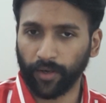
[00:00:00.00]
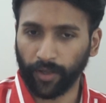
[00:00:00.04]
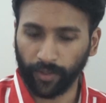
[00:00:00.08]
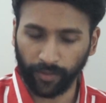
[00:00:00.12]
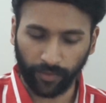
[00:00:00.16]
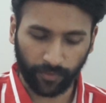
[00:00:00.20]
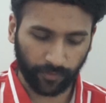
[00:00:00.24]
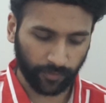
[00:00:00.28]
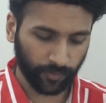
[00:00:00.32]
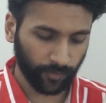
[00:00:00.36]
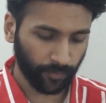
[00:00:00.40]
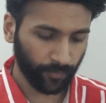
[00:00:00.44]

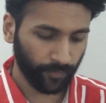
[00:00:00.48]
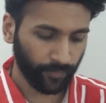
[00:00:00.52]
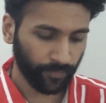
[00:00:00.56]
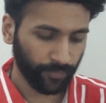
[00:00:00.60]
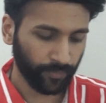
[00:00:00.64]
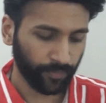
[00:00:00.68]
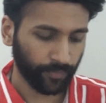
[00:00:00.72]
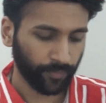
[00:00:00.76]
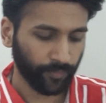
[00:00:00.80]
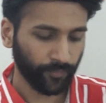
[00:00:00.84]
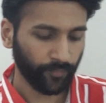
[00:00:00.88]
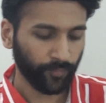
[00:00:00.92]
Like this.
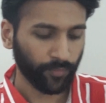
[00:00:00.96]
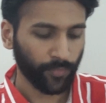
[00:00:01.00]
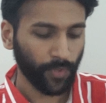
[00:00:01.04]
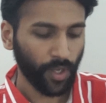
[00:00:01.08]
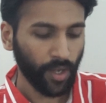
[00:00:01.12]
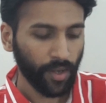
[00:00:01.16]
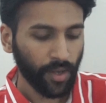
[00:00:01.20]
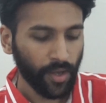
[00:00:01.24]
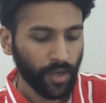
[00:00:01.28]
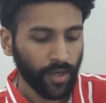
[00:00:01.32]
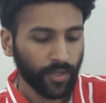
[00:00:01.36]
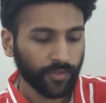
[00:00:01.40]

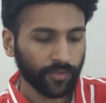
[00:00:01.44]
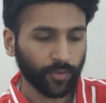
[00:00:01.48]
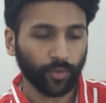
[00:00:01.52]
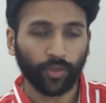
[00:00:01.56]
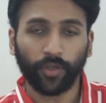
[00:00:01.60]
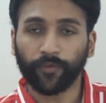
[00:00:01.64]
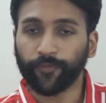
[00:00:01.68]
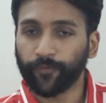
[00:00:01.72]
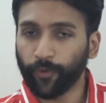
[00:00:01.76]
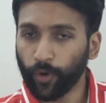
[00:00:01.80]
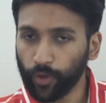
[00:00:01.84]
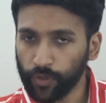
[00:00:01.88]
So
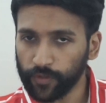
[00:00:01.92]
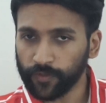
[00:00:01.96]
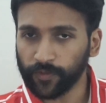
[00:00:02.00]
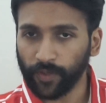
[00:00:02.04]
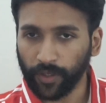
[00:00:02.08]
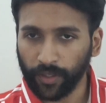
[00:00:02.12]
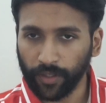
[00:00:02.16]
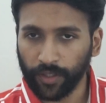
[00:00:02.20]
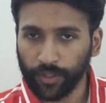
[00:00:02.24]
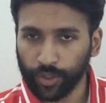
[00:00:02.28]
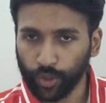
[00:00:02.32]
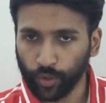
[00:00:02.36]
the first
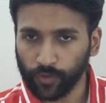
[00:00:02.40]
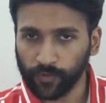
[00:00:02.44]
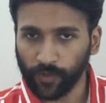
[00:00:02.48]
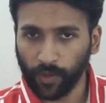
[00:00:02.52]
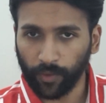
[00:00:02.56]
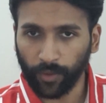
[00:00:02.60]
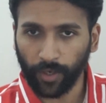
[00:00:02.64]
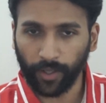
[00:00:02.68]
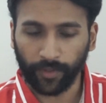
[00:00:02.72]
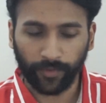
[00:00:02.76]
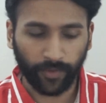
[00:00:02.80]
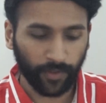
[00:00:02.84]
Sangathi should
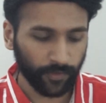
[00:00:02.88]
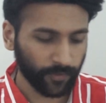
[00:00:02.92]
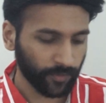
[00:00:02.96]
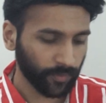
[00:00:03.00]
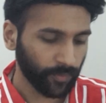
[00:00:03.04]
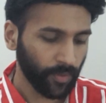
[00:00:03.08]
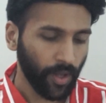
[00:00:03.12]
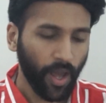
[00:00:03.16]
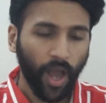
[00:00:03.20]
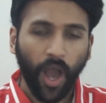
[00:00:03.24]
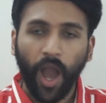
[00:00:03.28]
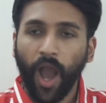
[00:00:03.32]
sound like this.